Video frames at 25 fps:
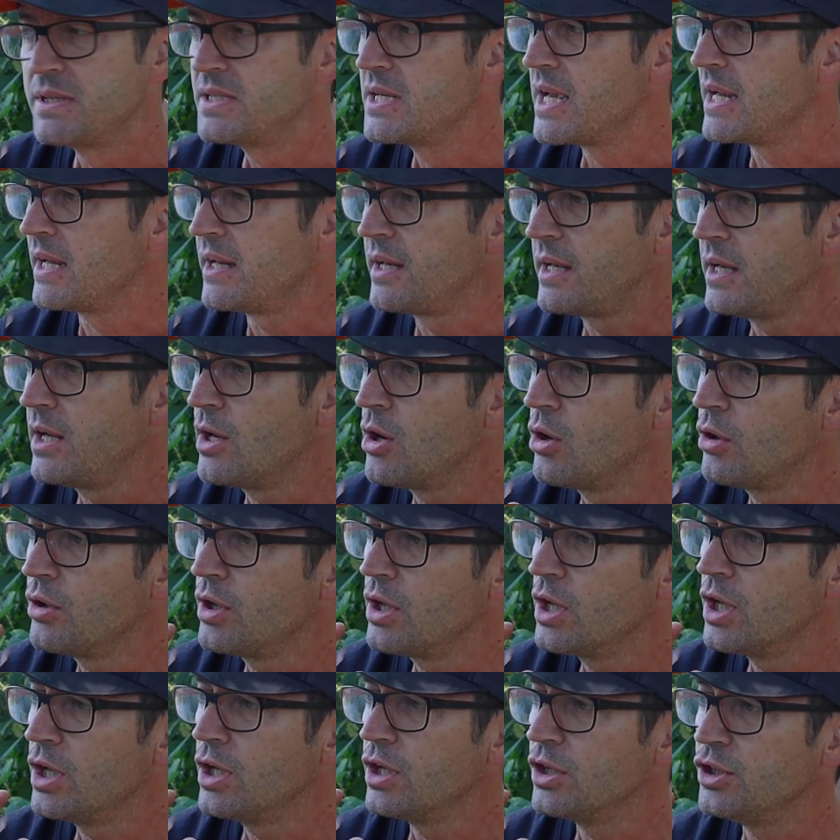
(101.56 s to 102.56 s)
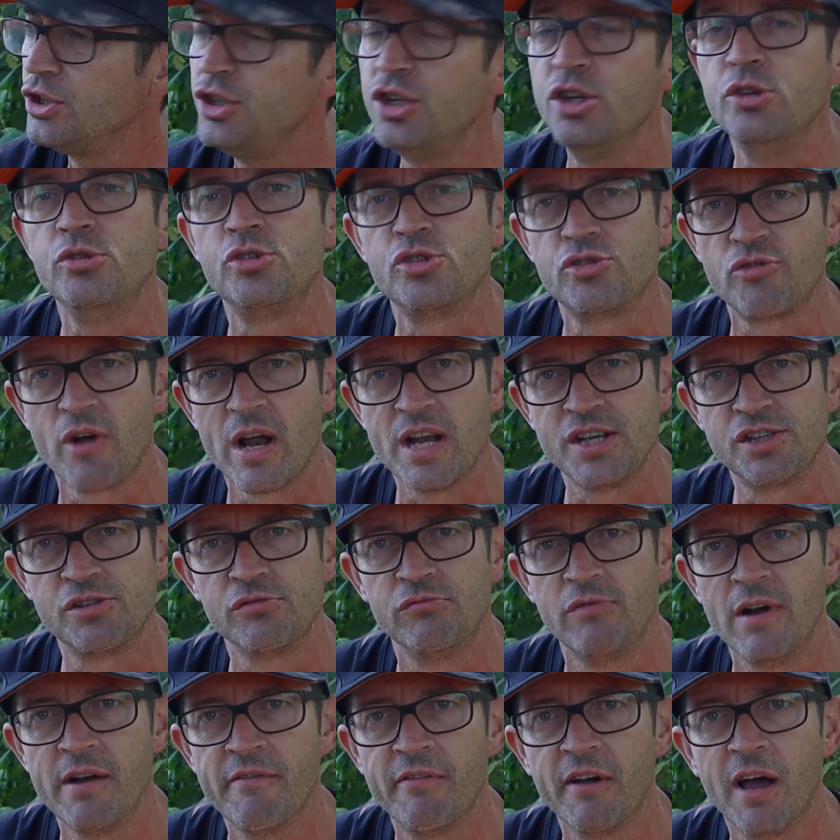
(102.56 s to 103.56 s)
particularly on a new stretch
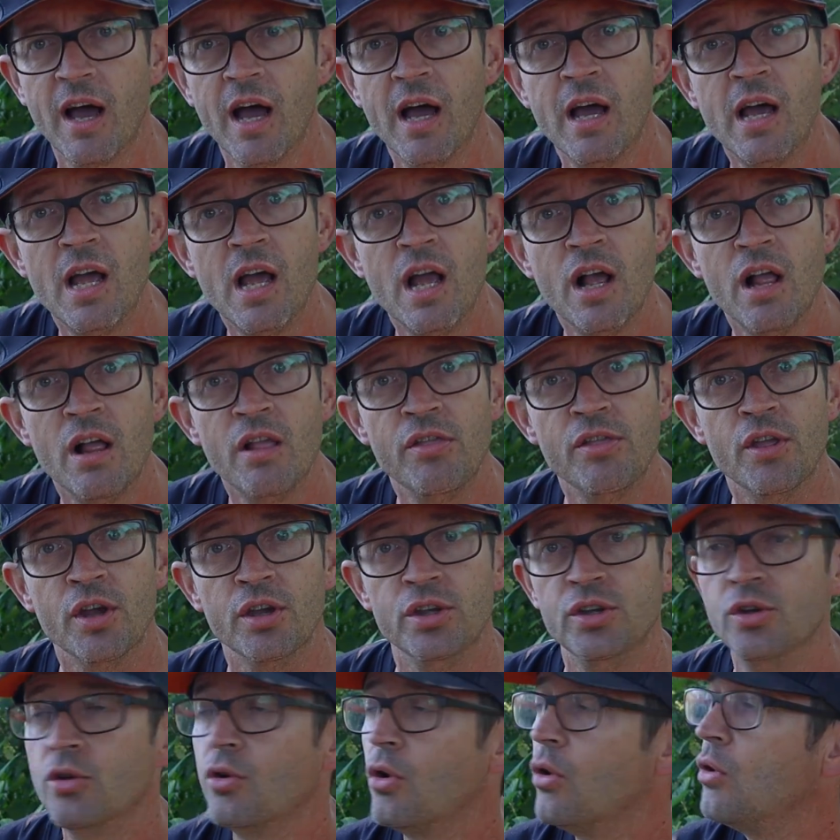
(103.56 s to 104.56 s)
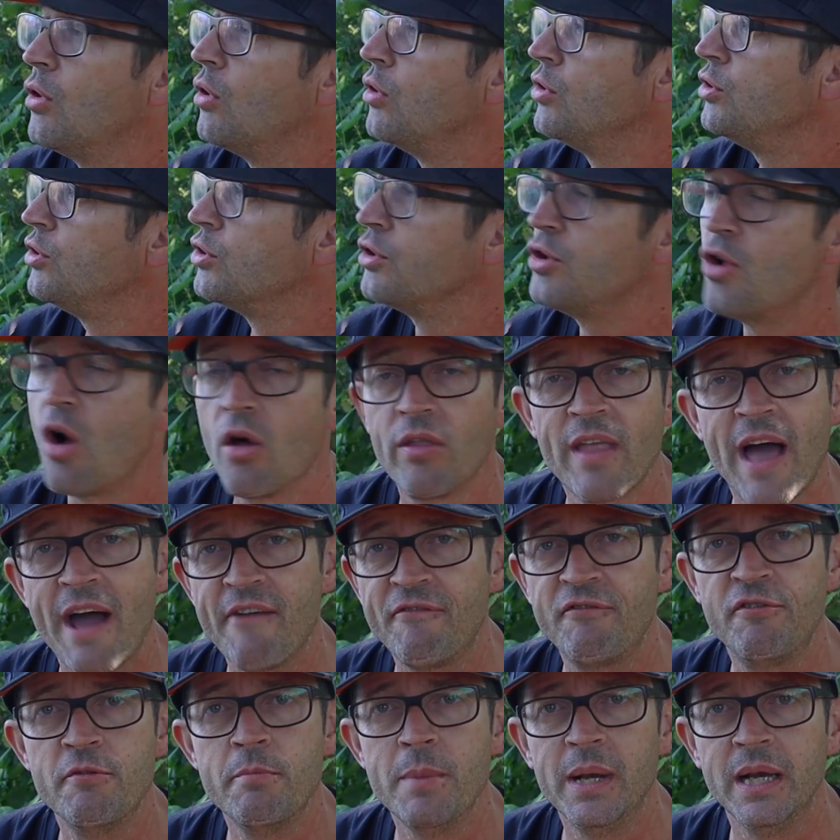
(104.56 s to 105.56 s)
of river that you're not
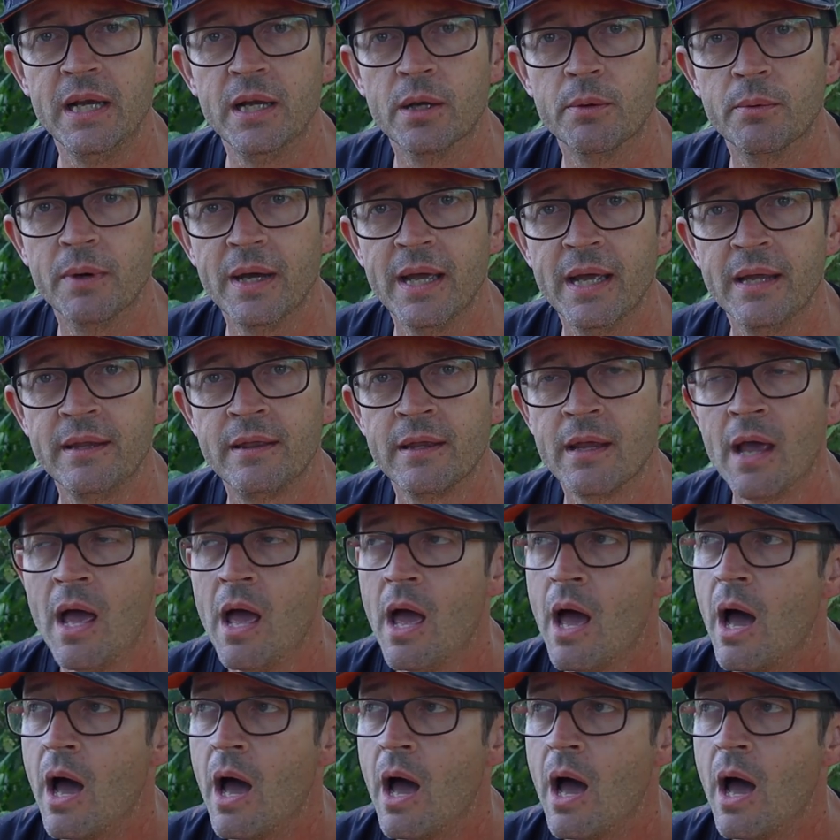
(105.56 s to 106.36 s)
that familiar with.